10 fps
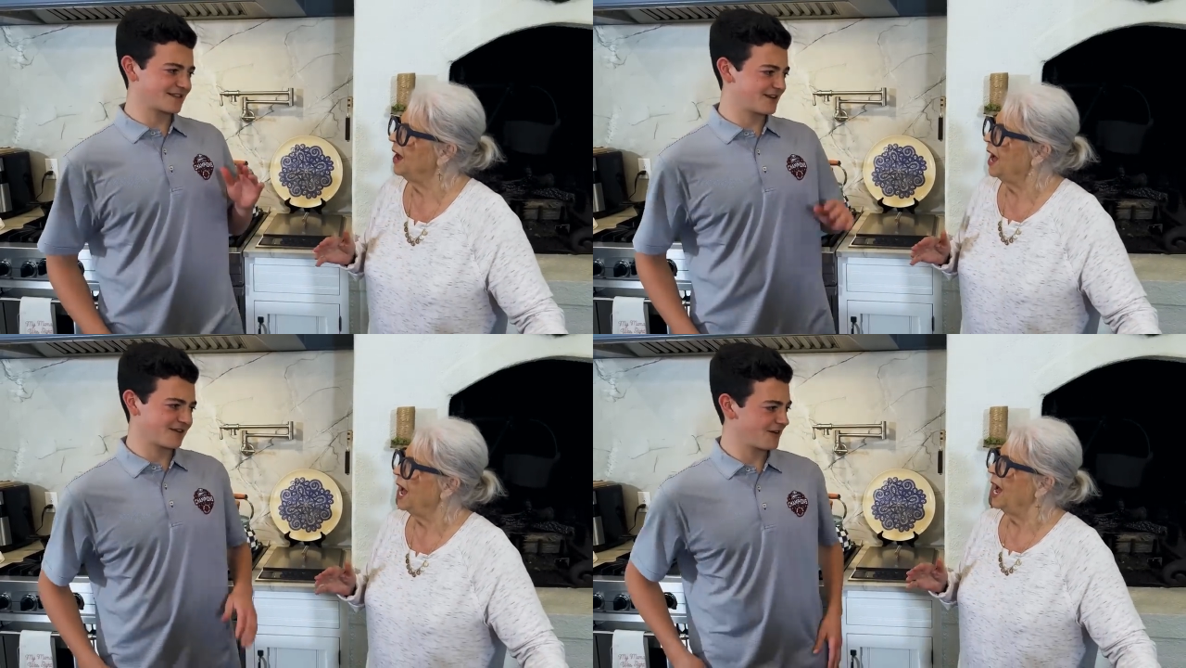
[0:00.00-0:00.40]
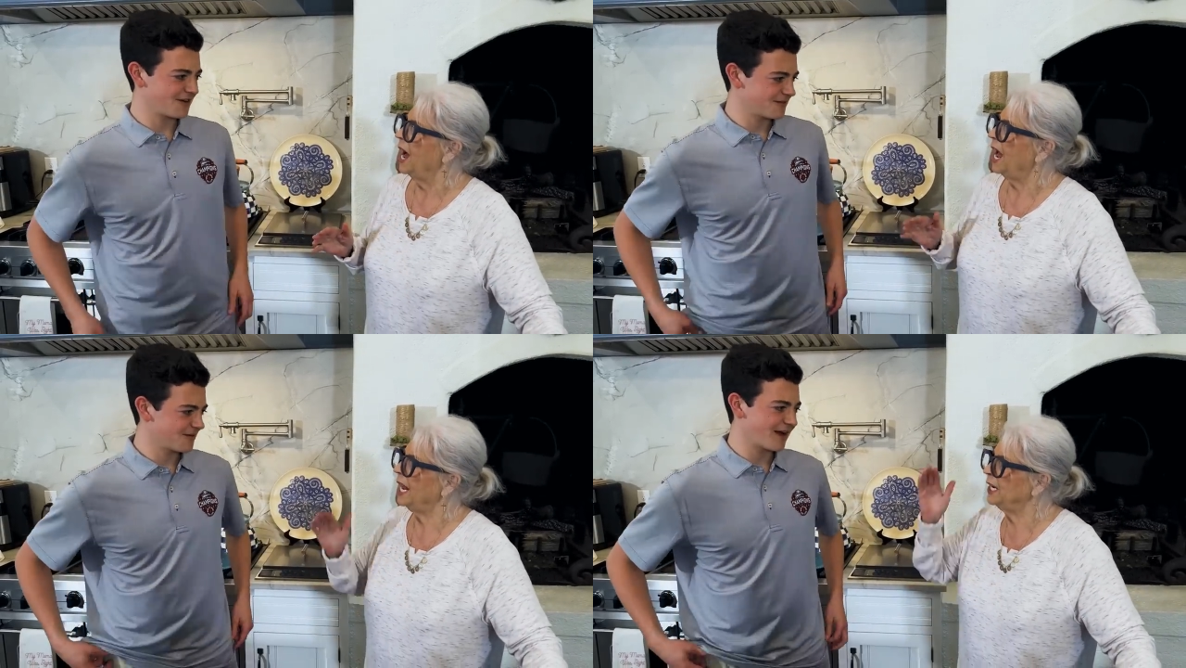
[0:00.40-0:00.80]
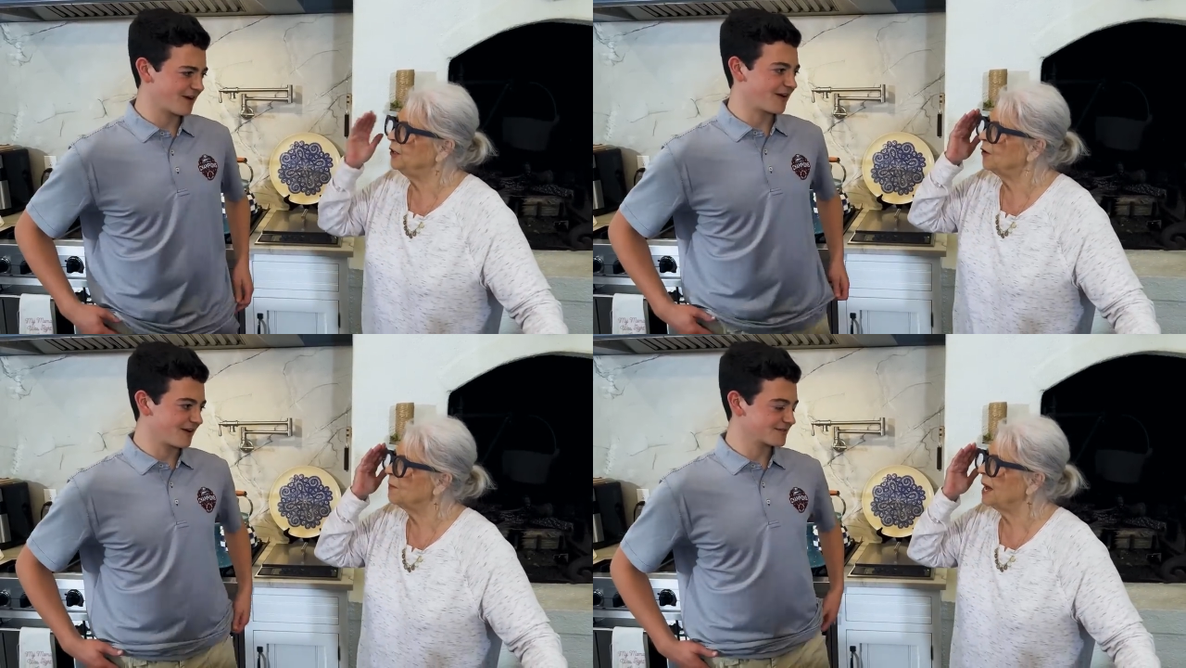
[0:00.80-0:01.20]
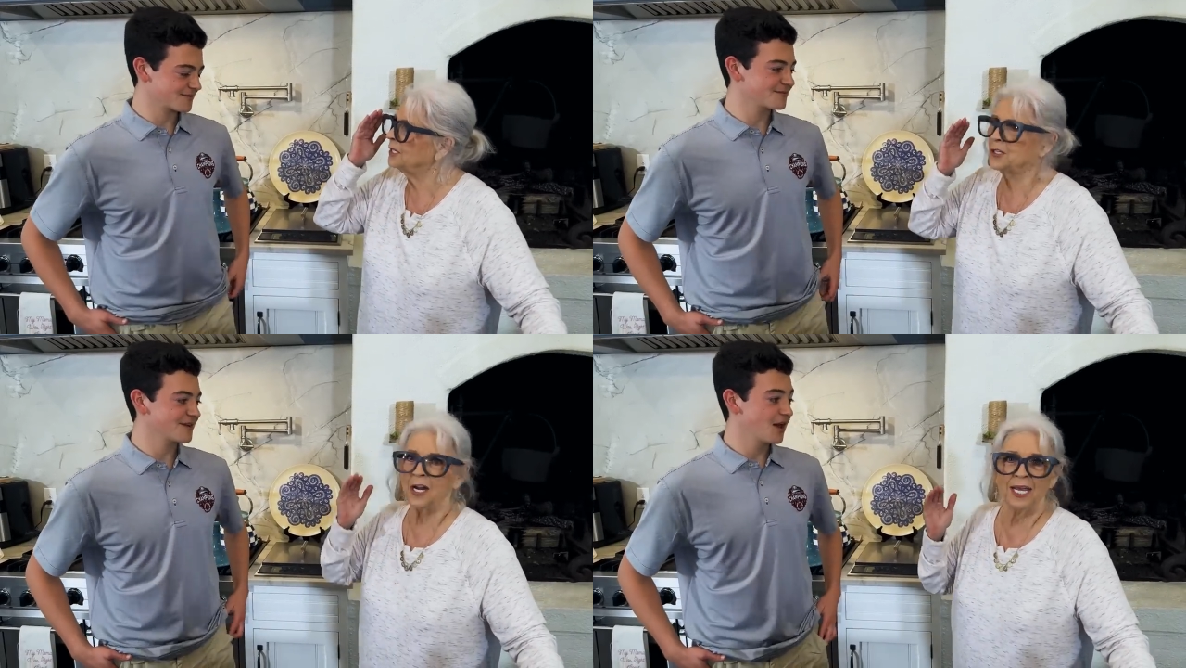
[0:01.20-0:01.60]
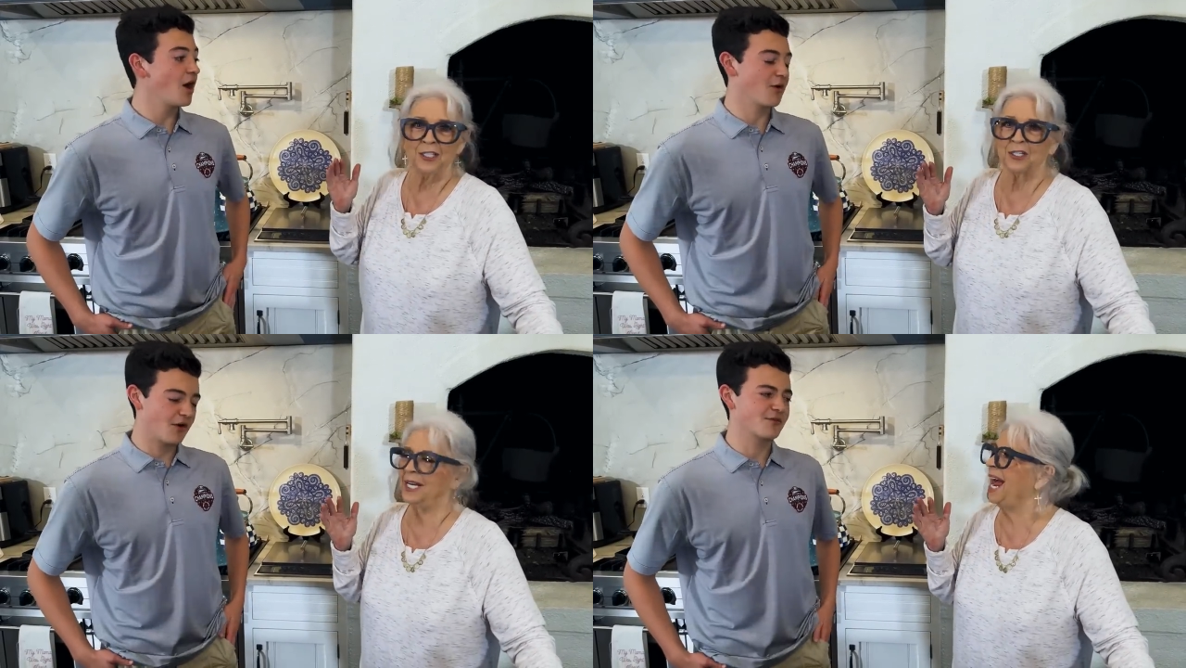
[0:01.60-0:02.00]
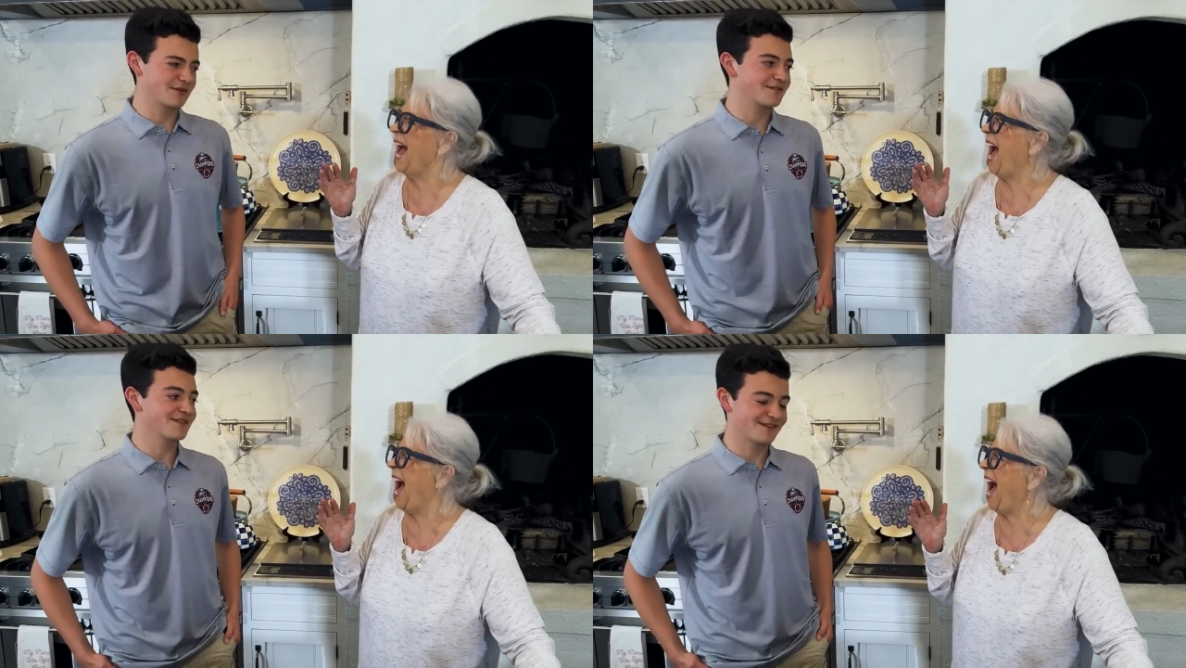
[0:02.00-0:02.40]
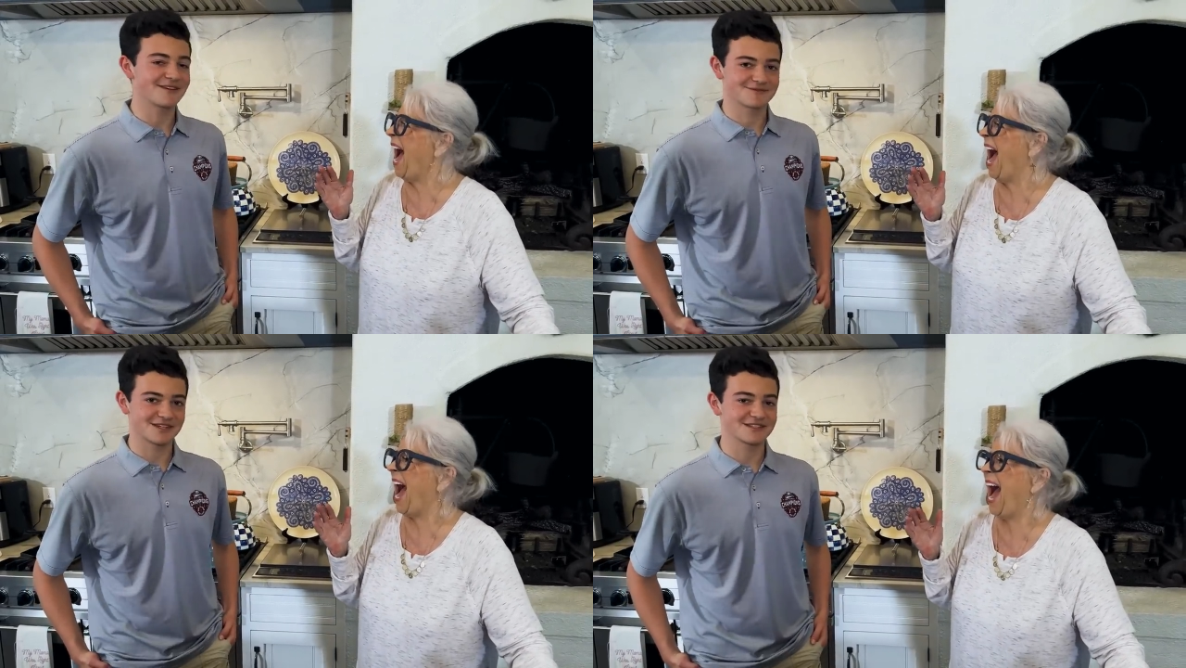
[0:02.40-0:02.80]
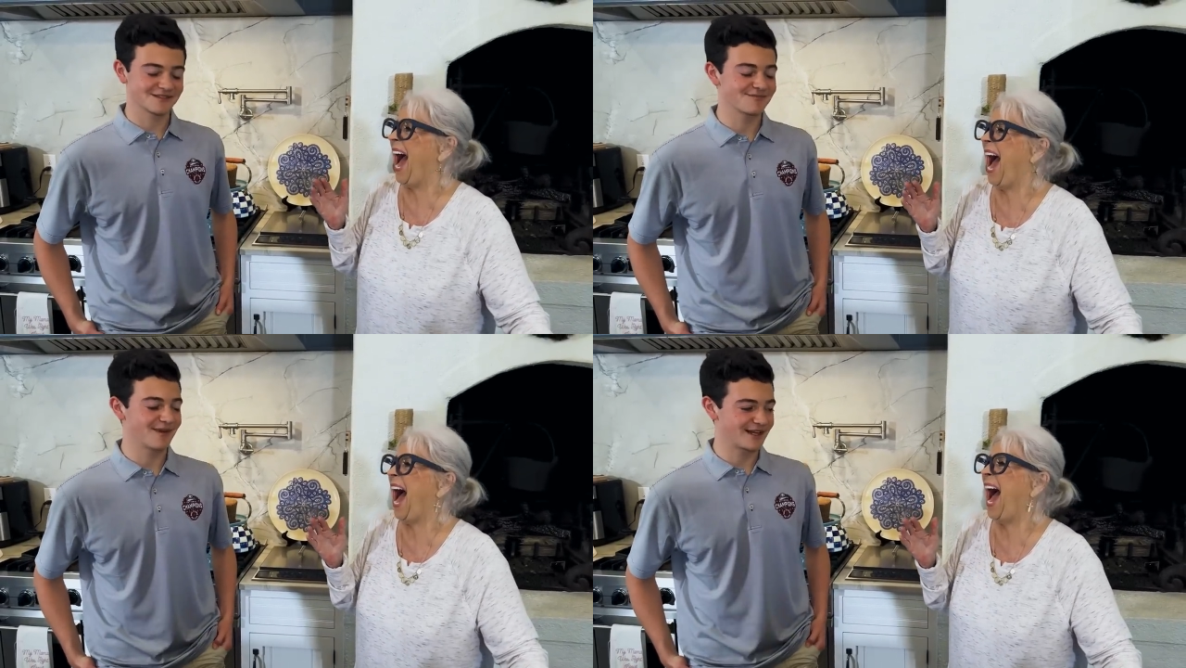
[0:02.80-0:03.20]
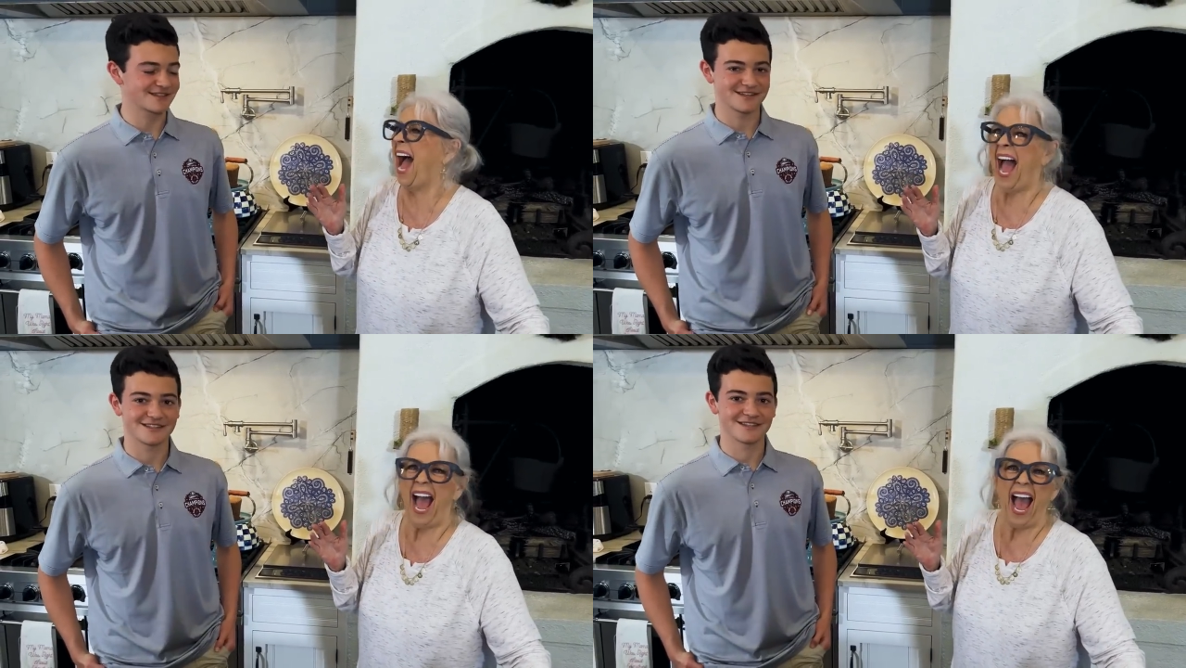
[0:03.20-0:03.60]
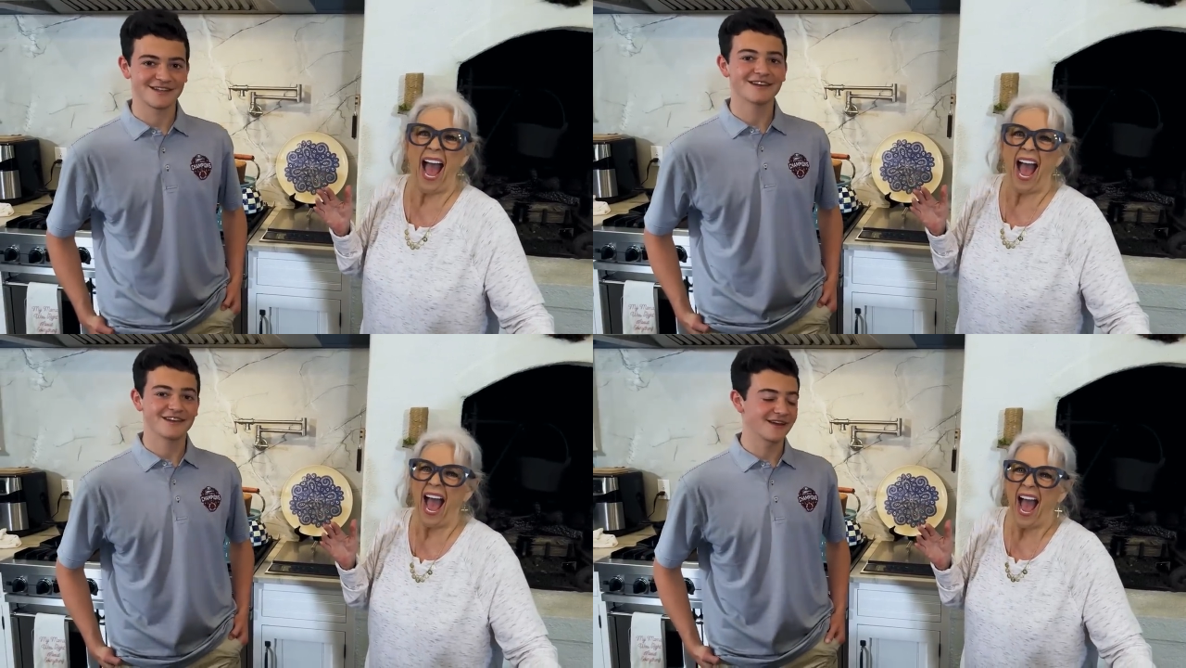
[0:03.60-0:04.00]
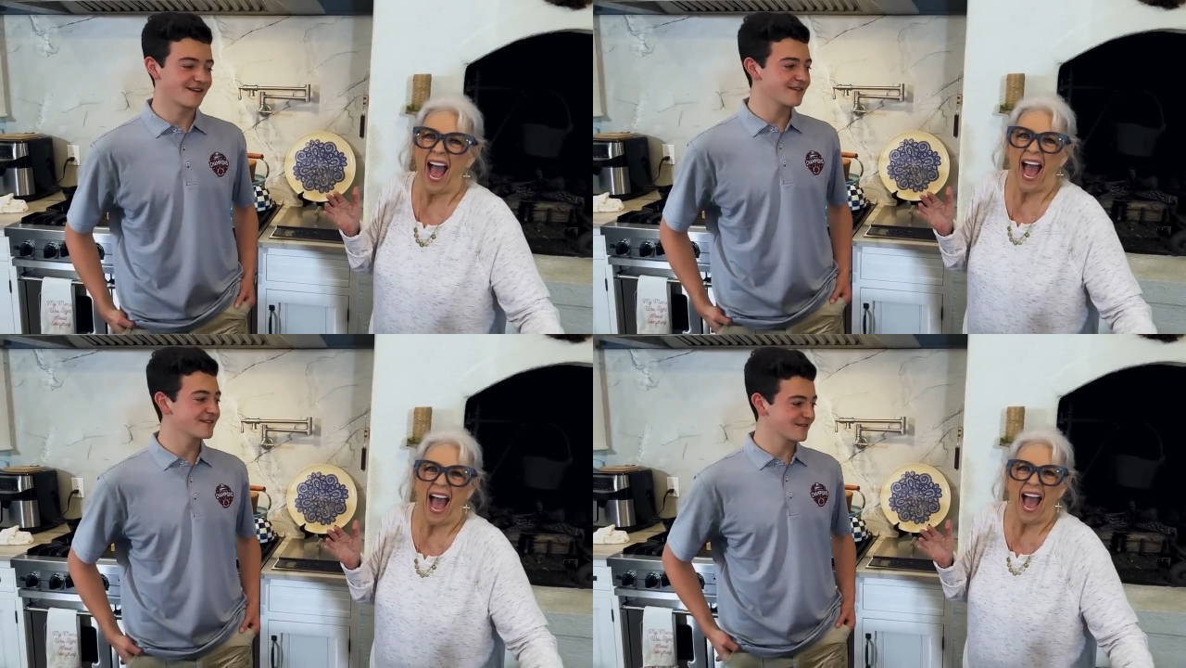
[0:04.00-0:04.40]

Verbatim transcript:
Speaker 1: in, our, in uh, your know. imagination. Oh, just his kitchen. His kitchen.